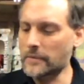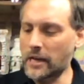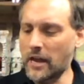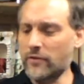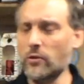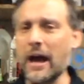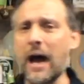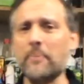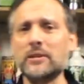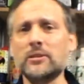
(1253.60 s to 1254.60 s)
If you
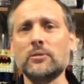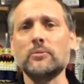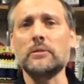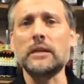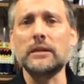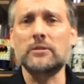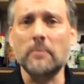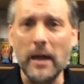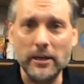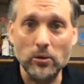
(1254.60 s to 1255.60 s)
happen to need to
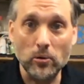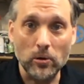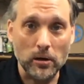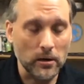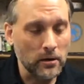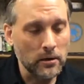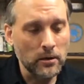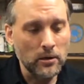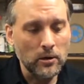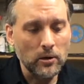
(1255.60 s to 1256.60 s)
make your
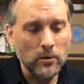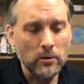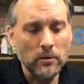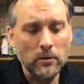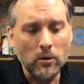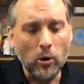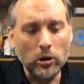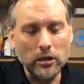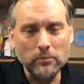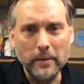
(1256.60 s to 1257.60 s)
hole a
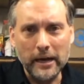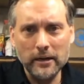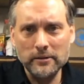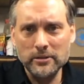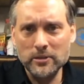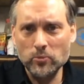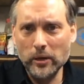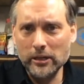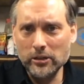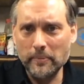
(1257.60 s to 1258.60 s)
little bigger, just
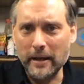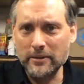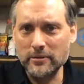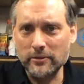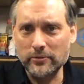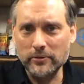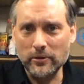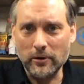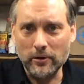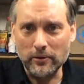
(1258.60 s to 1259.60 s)
wiggle your pencil through the
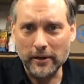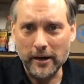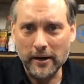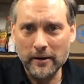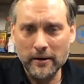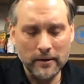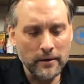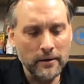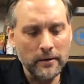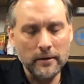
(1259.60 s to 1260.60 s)
hole there
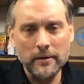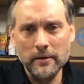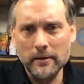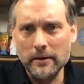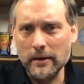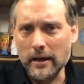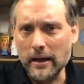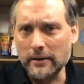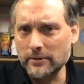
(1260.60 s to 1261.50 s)
and